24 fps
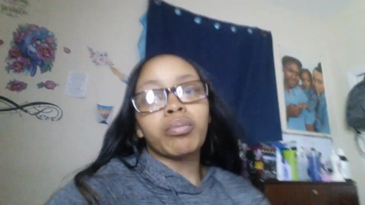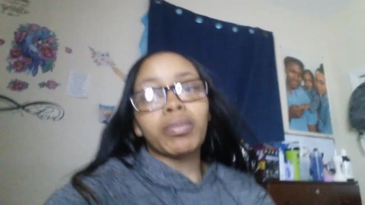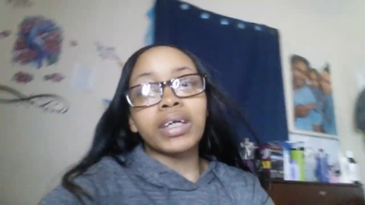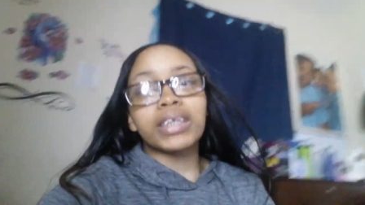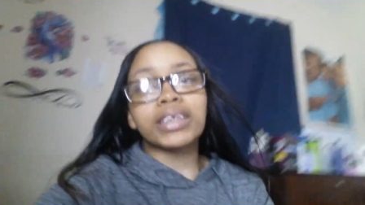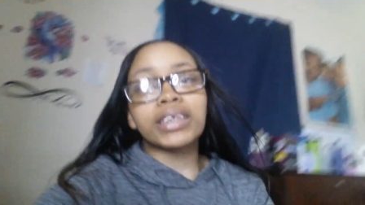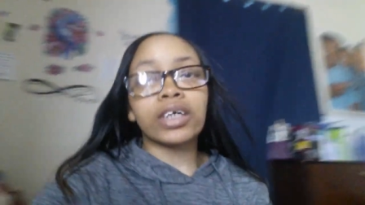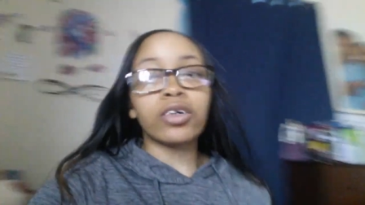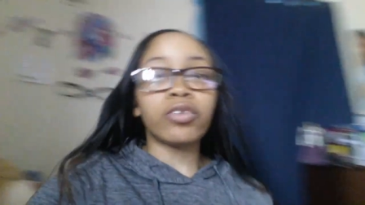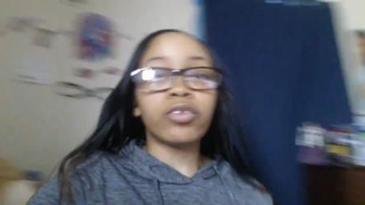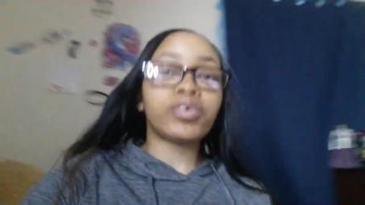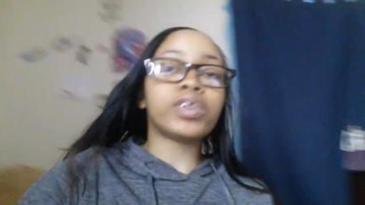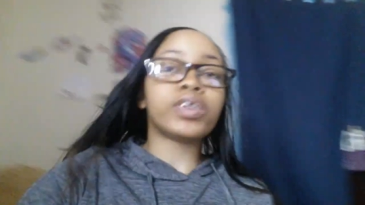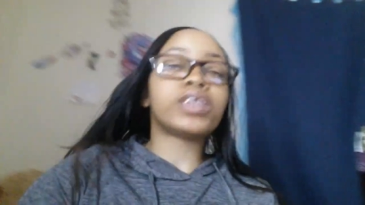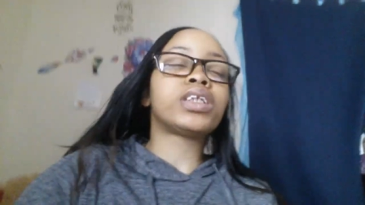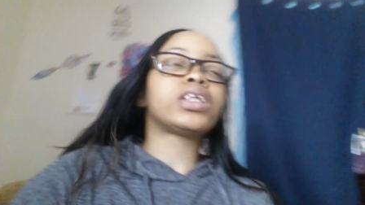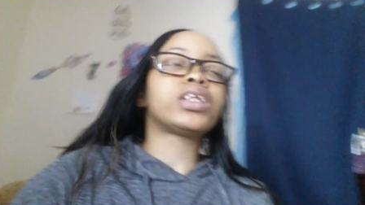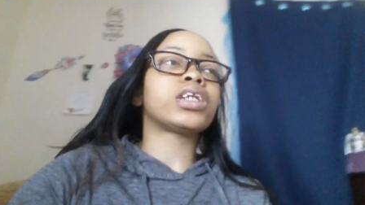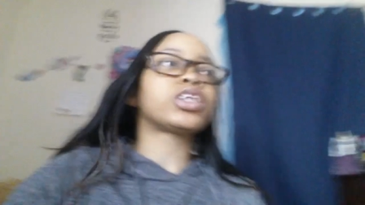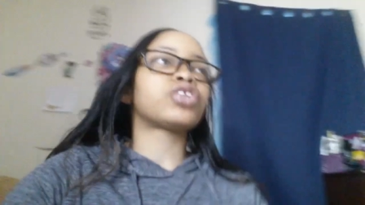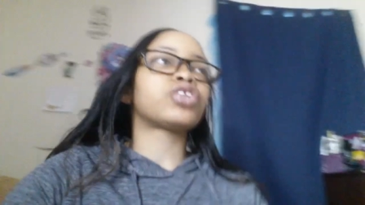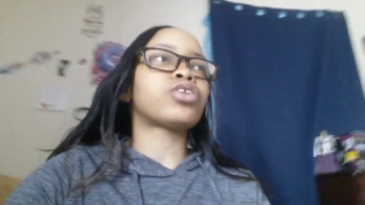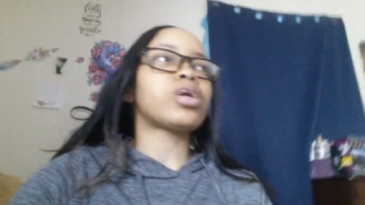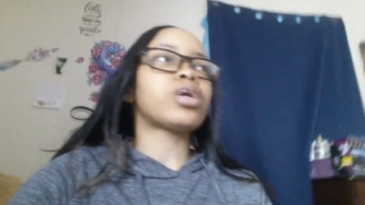my selfie
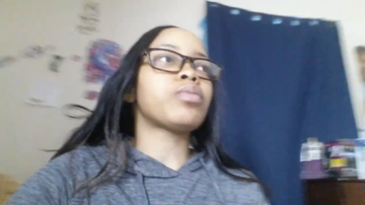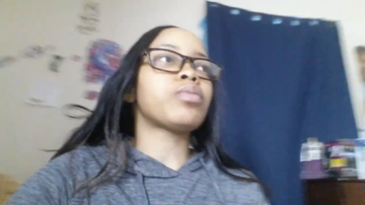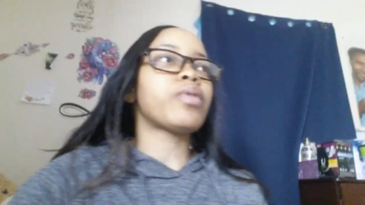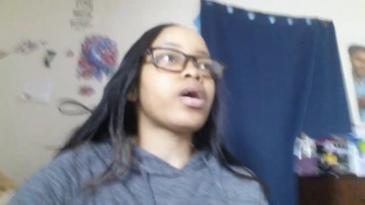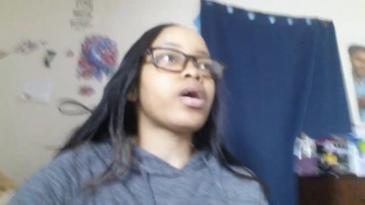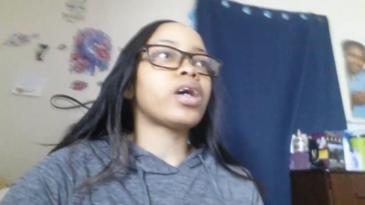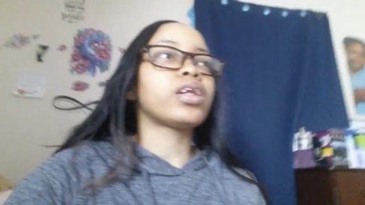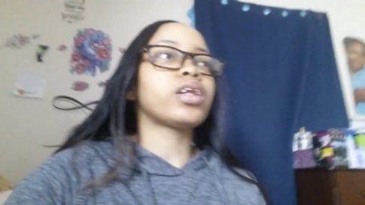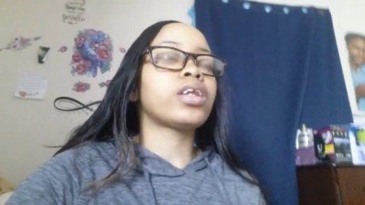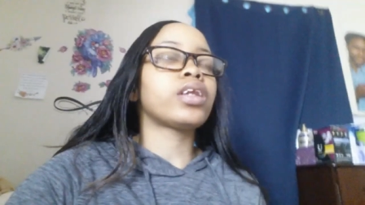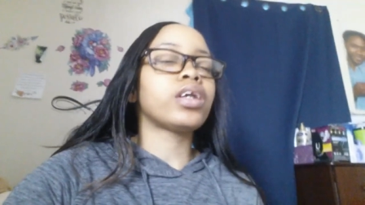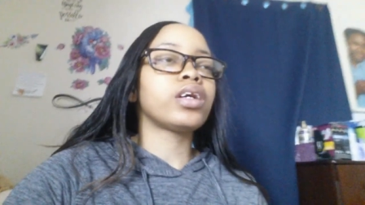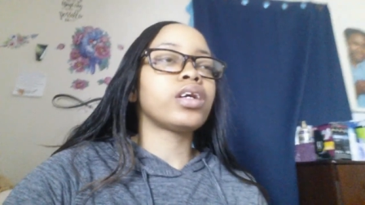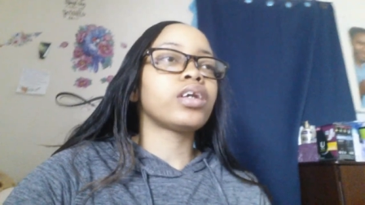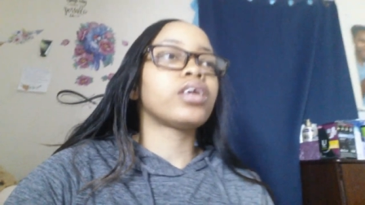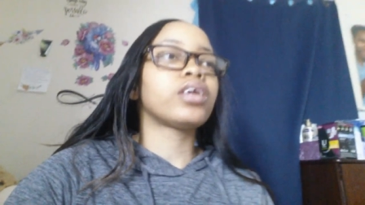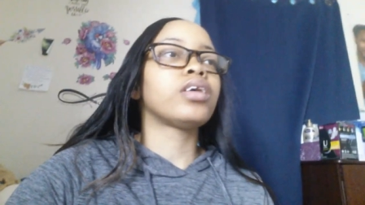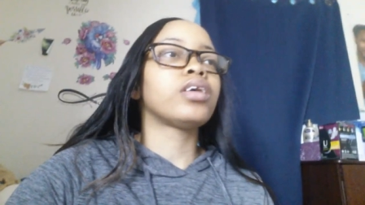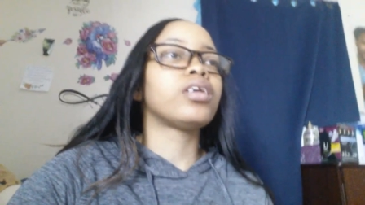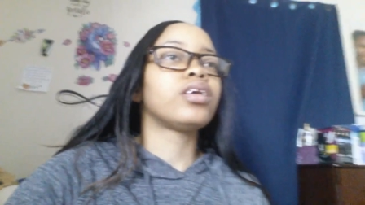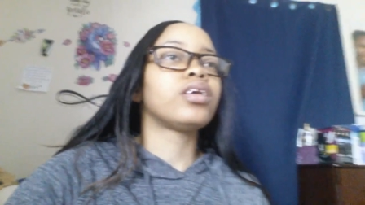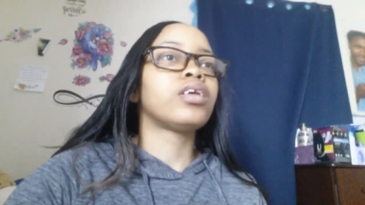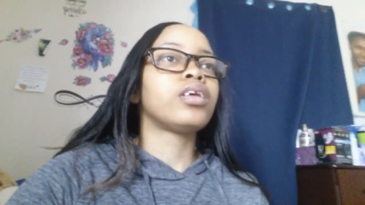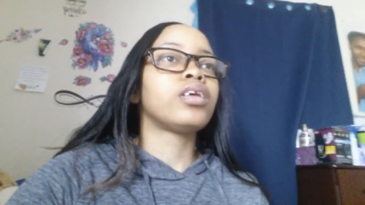stick tripod thing
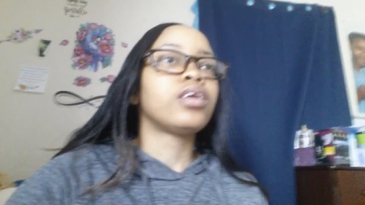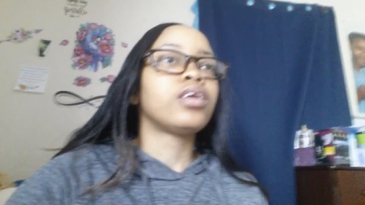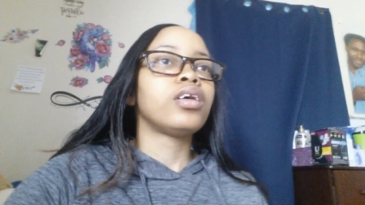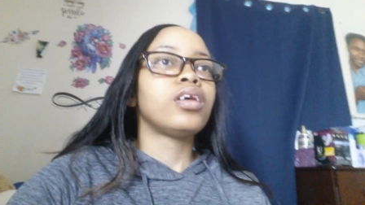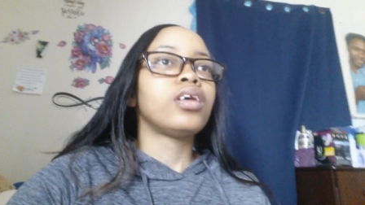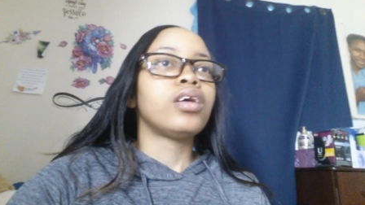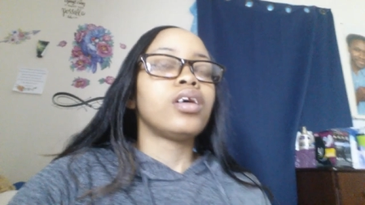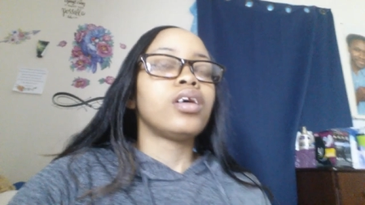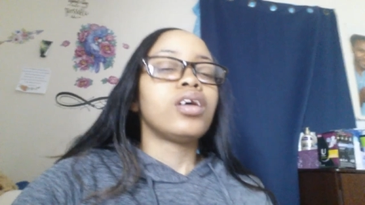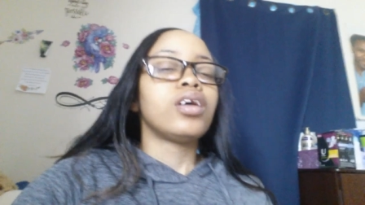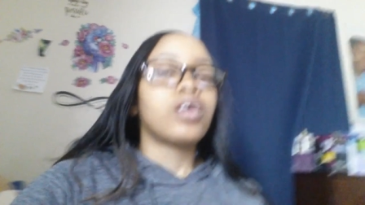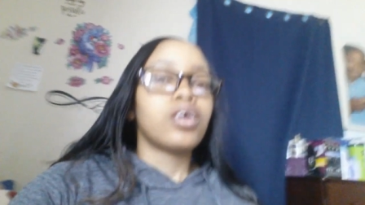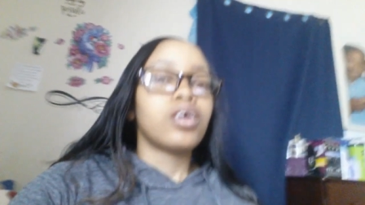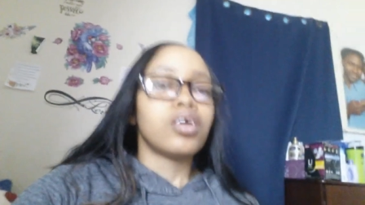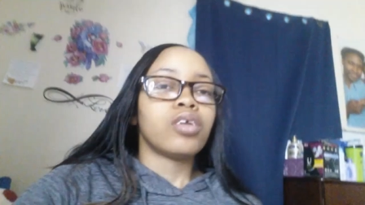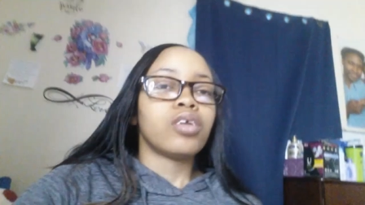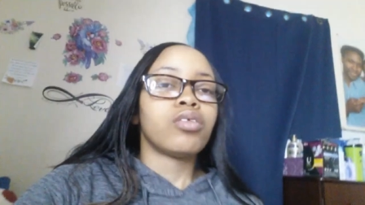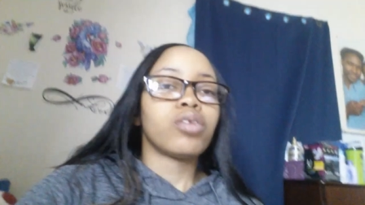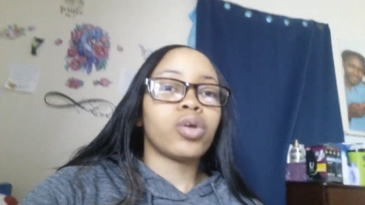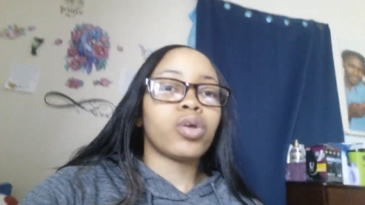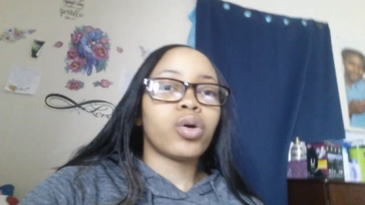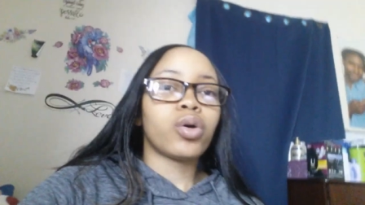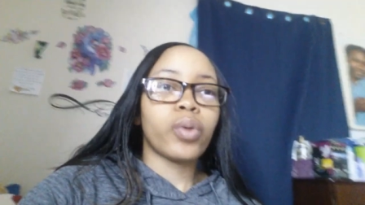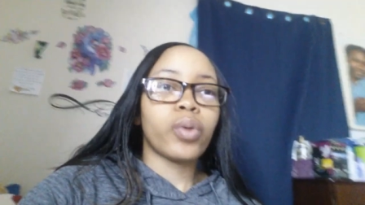
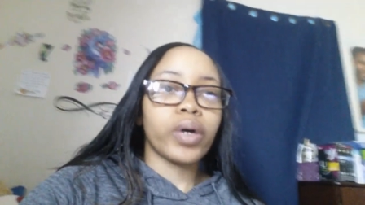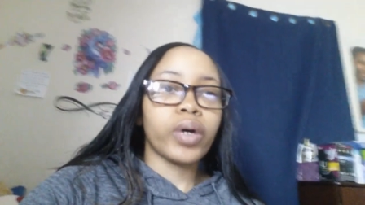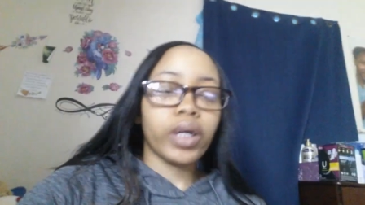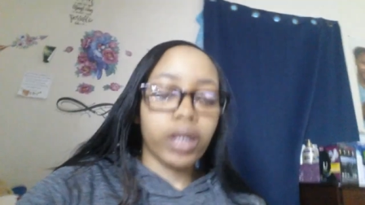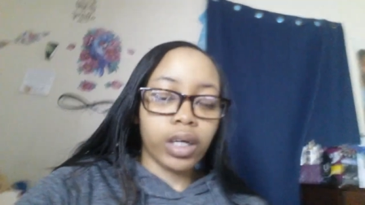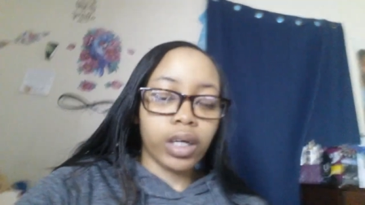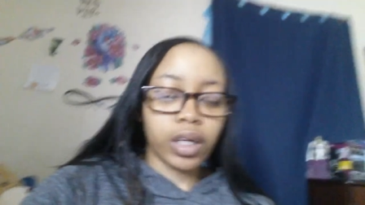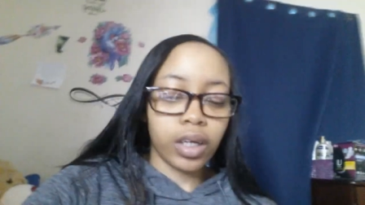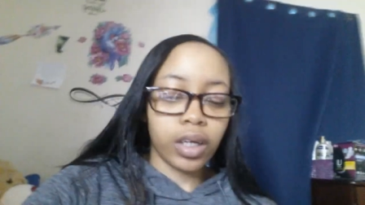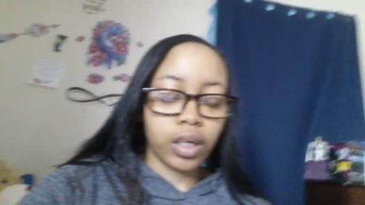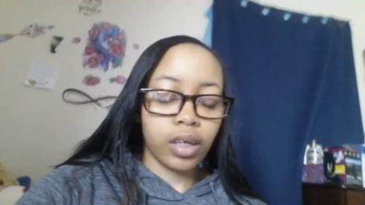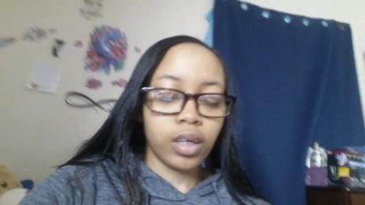real quick.